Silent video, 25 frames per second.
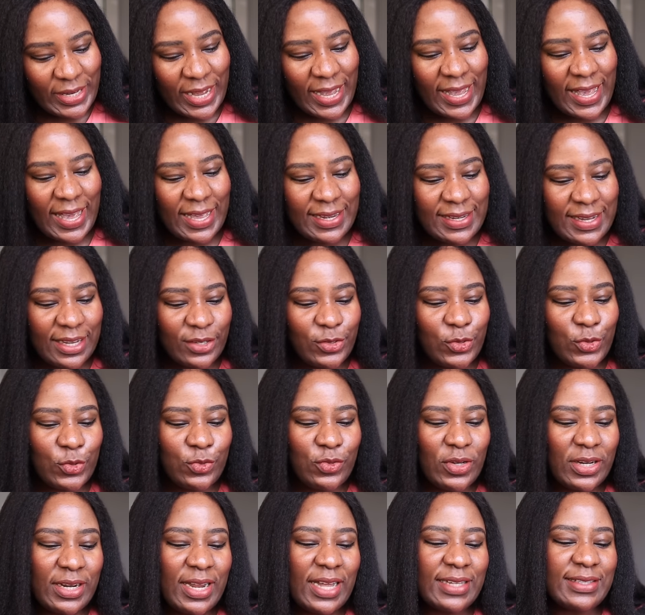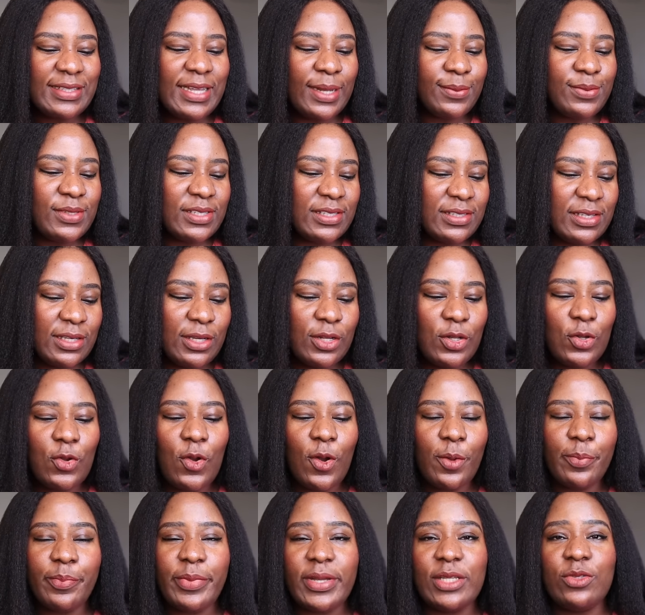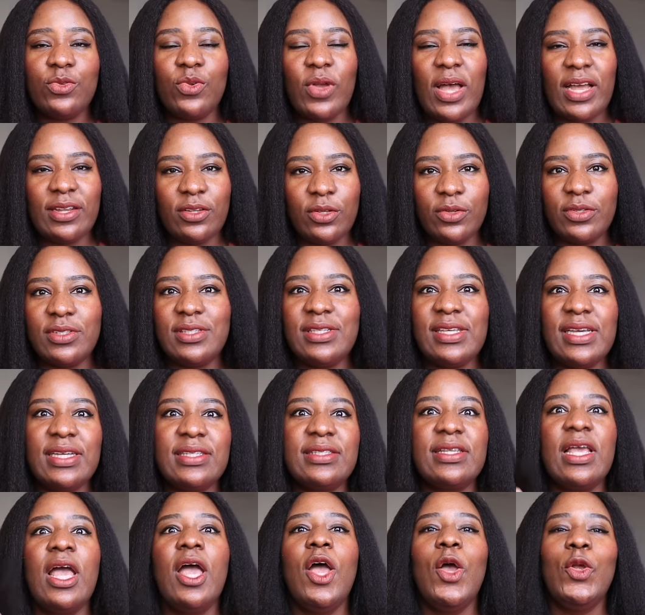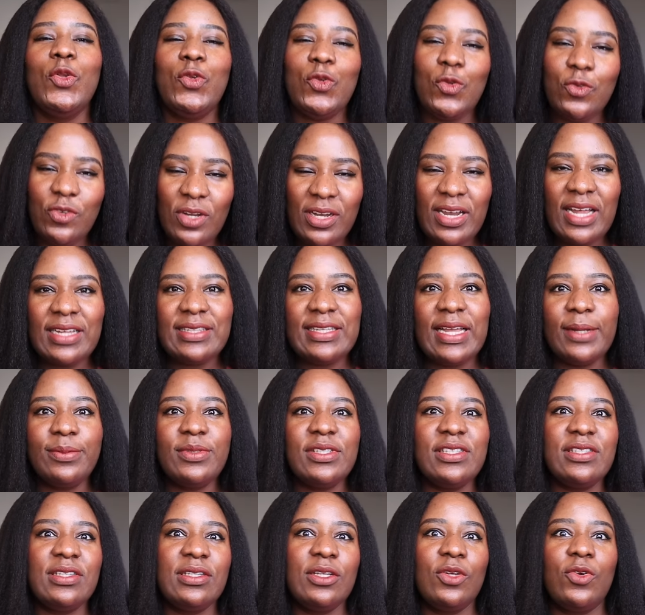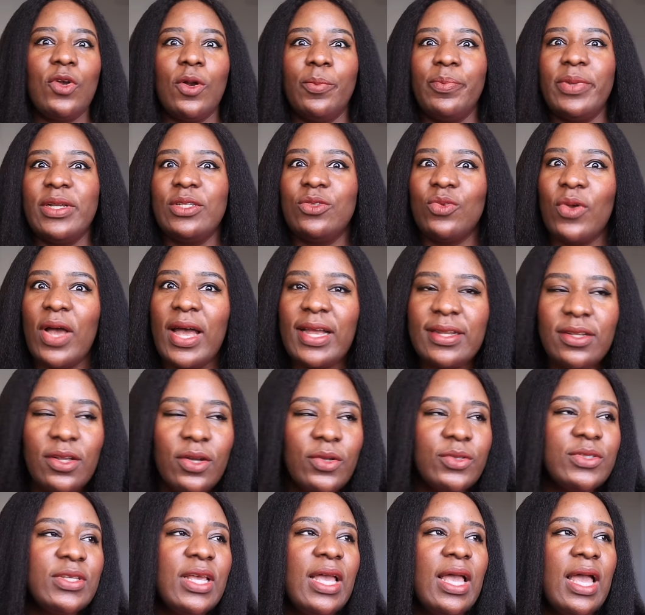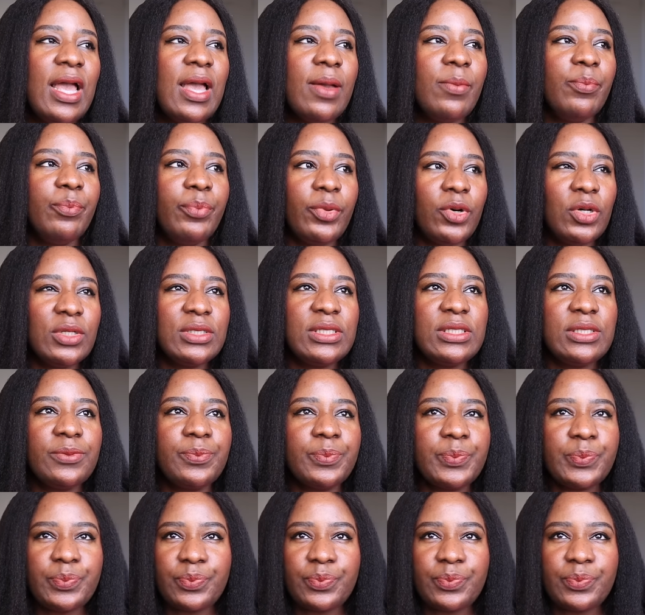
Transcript: I heard that children adapt easily compared to adults. Yes, children adapt easily compared to adults, but